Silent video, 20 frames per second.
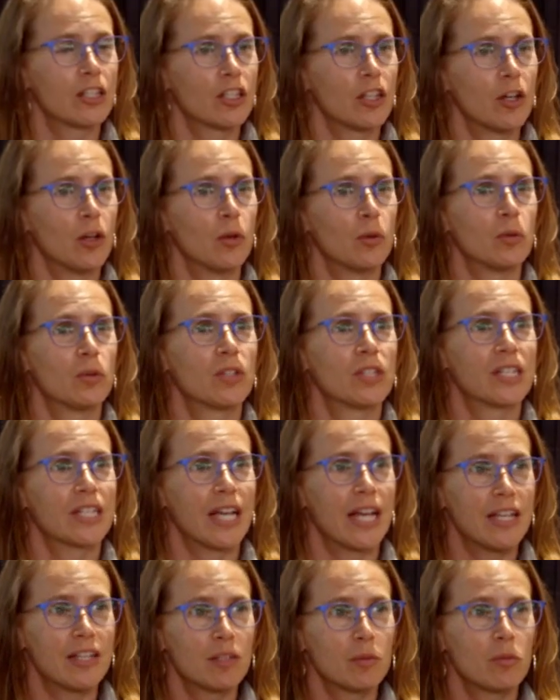So
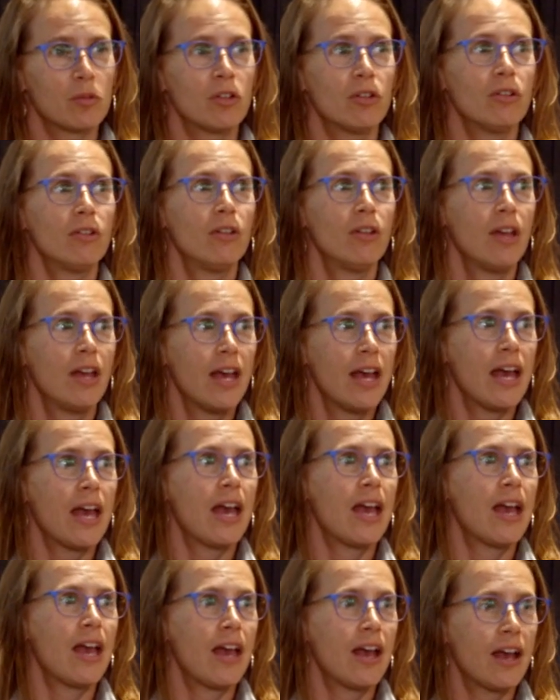sizable
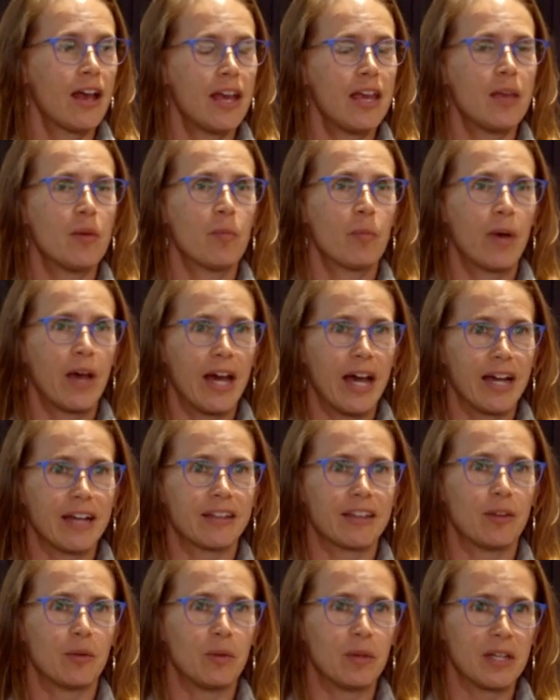
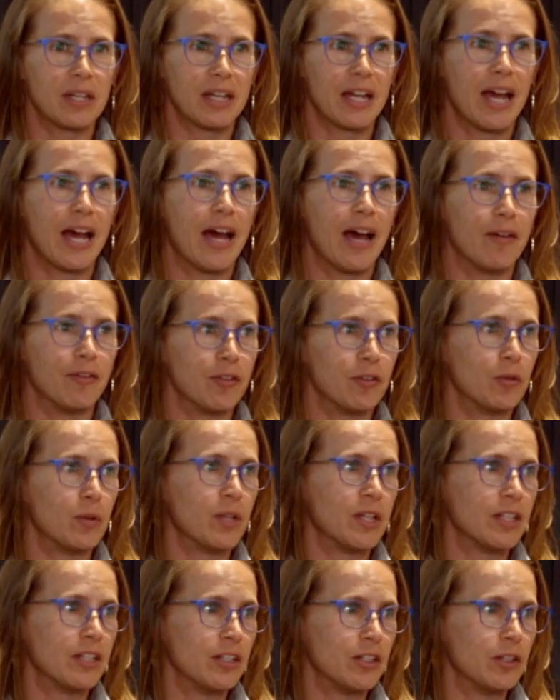impact that we can have if we
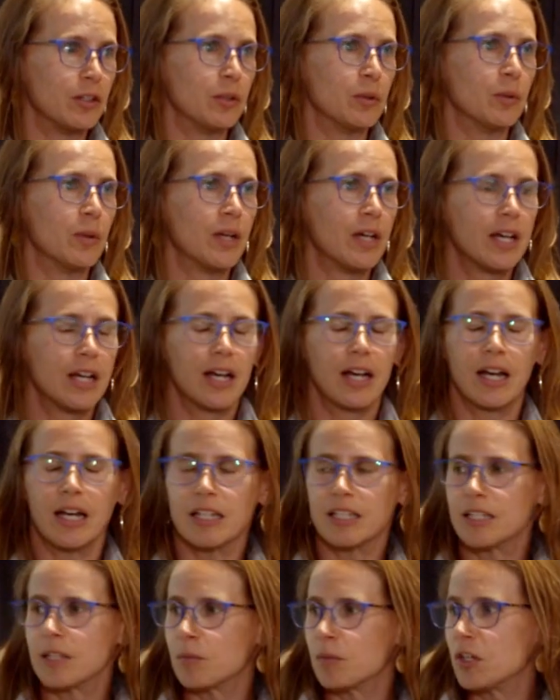can do
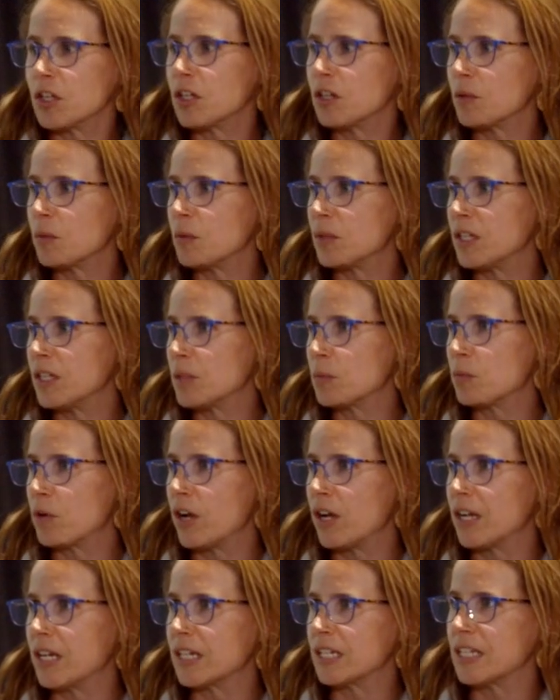something good with these
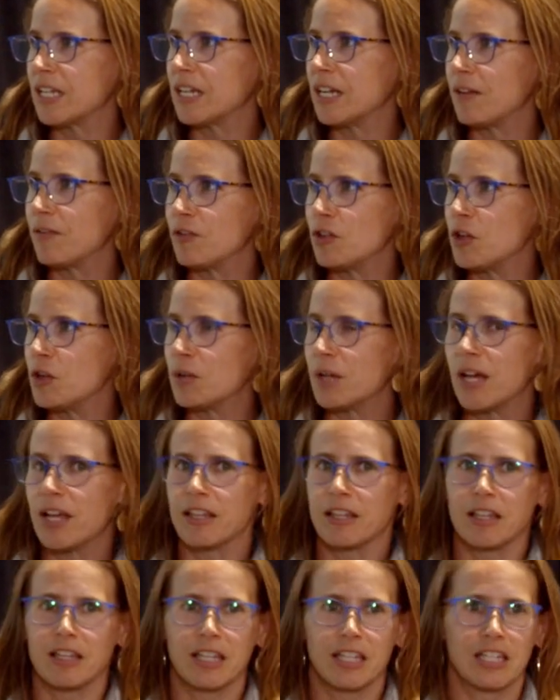products, and I have no doubt
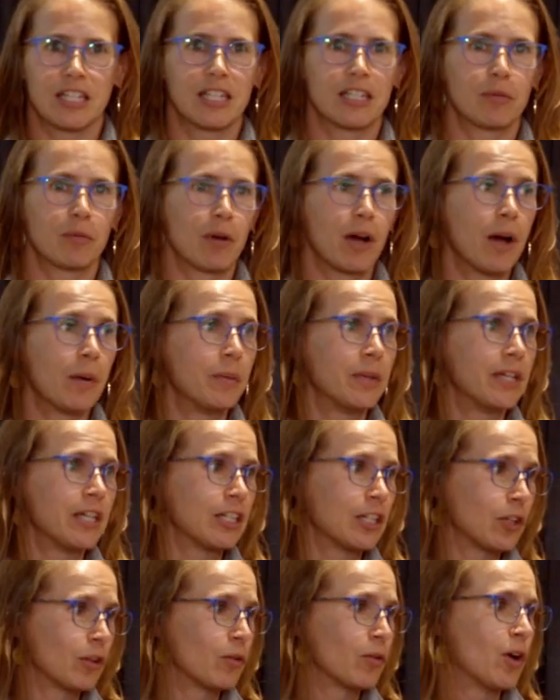that this is probably
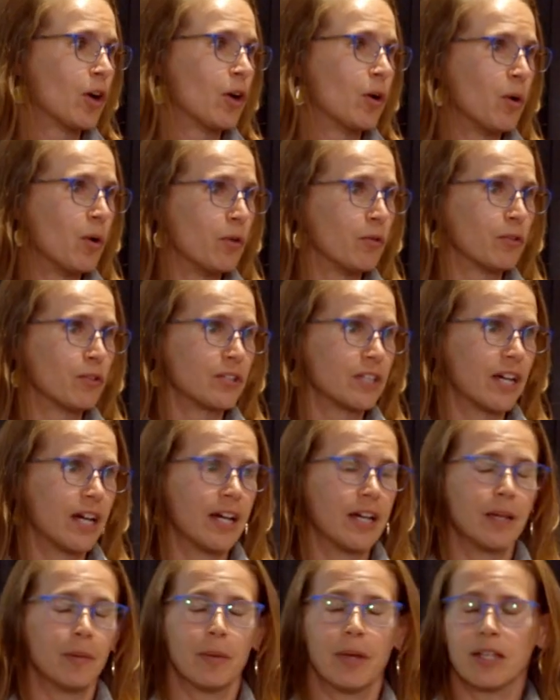going to grow over
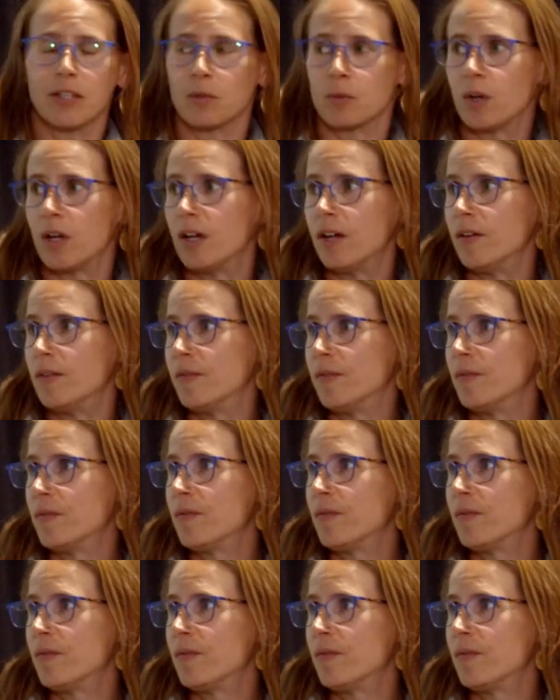time as well.